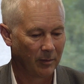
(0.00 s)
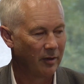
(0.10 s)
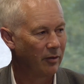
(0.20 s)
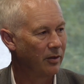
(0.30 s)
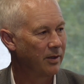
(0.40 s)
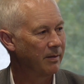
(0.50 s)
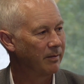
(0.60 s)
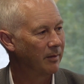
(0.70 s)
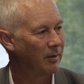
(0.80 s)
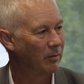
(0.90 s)
My thoughts?
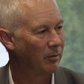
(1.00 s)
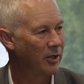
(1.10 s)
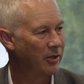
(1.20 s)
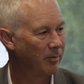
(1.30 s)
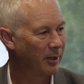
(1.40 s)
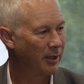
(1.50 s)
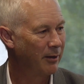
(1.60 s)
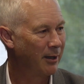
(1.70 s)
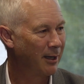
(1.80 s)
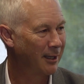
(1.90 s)
we should be
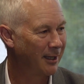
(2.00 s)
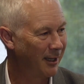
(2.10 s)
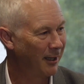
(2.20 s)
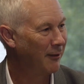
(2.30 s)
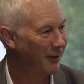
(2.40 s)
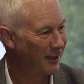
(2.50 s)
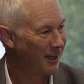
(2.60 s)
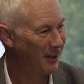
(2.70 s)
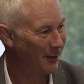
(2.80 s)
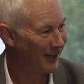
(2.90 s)
going and getting the
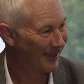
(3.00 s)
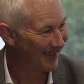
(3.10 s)
AI.